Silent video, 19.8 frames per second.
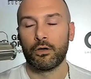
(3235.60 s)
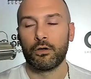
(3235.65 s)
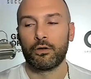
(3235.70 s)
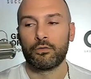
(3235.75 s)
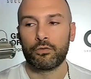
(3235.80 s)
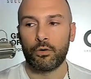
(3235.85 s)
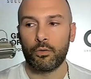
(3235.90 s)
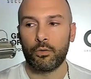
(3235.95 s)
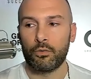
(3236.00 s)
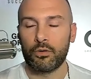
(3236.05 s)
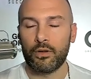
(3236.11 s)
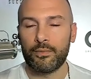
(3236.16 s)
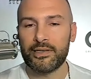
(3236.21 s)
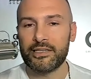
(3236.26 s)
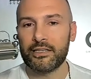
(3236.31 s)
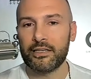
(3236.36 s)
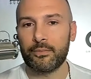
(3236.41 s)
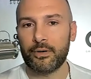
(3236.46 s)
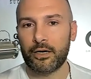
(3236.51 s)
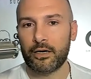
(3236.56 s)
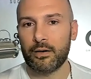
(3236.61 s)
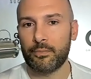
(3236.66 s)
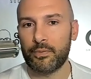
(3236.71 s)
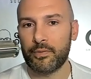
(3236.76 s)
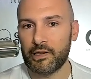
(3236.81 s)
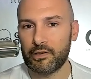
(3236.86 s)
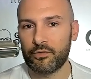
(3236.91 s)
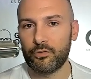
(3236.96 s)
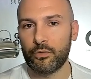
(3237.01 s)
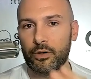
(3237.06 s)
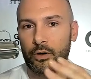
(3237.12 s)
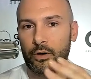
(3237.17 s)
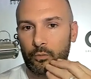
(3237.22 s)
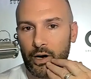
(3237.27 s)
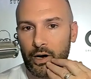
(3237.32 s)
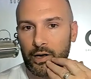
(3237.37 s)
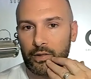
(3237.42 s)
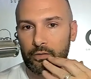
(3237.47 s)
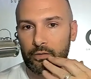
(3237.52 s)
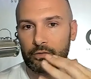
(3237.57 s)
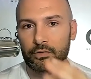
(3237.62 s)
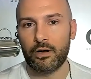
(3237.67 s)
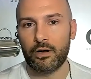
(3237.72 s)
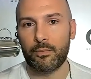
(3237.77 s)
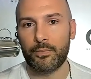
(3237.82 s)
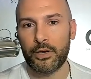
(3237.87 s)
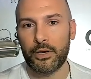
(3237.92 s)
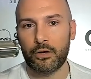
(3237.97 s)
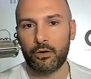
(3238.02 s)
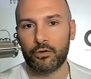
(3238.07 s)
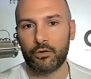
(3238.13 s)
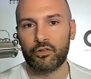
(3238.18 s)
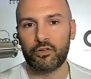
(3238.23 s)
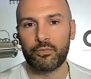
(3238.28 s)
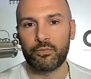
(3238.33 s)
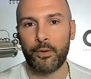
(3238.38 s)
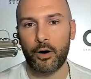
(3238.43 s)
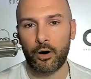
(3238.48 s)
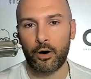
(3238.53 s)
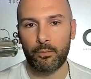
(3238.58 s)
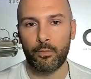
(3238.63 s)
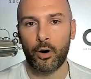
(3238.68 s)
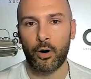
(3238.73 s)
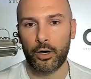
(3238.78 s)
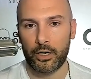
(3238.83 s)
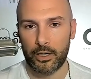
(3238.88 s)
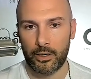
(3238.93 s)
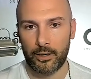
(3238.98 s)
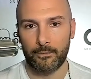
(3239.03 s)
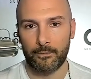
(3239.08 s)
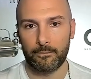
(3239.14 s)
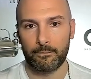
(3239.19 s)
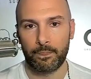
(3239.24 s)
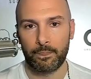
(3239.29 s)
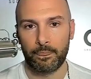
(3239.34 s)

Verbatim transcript: So let me tell you about a company that's doing it right. There's a company called Spar Marketing.